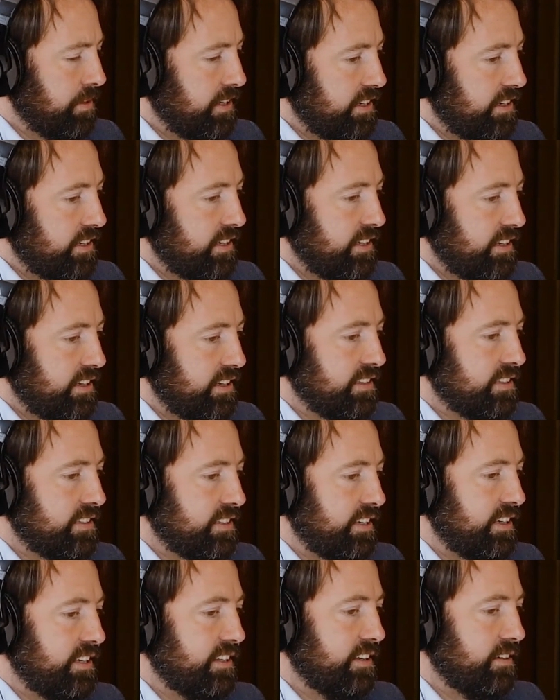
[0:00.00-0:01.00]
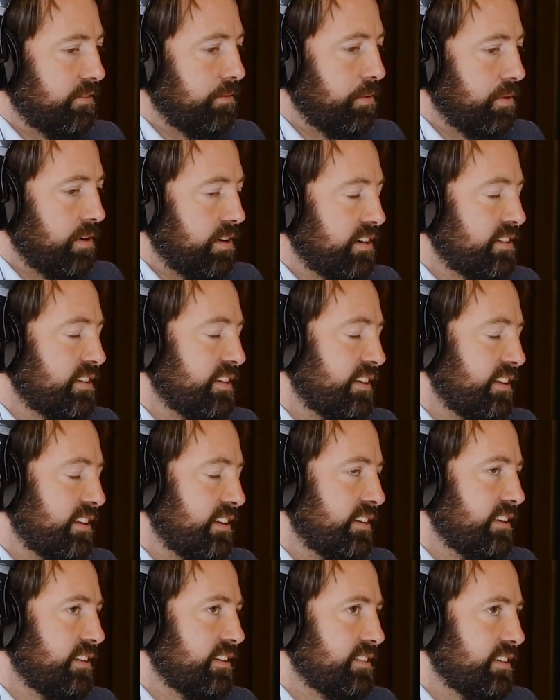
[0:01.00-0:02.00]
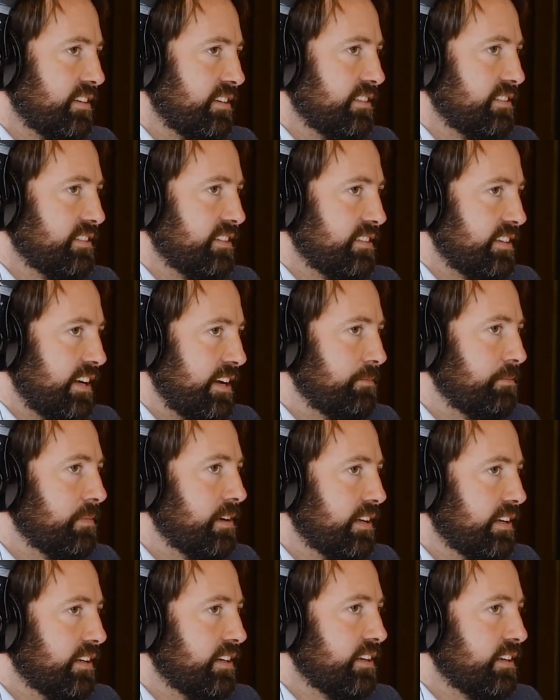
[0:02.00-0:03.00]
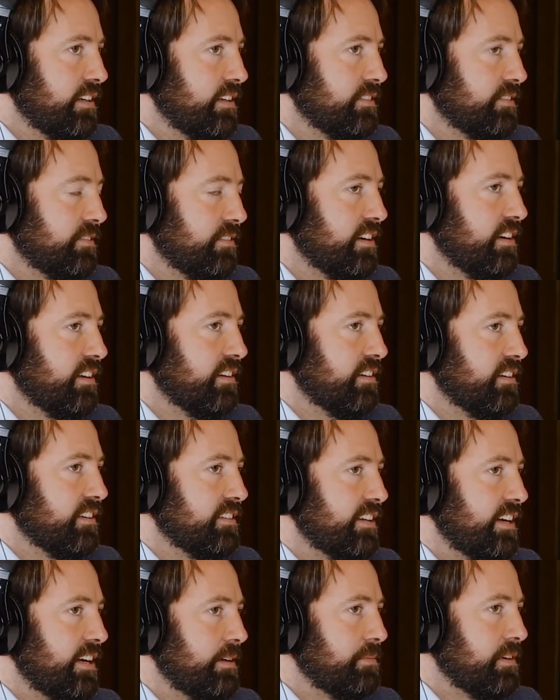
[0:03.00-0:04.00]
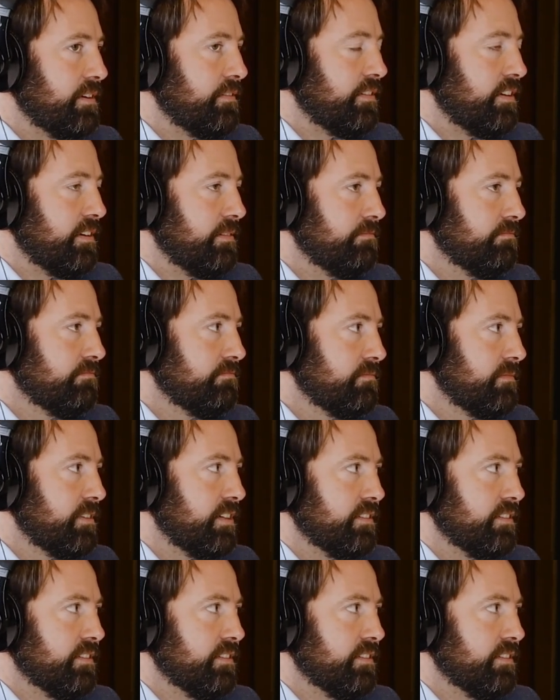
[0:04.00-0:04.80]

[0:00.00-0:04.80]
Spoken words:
we can see that worked. And the Citizens' Assembly is a really good example from,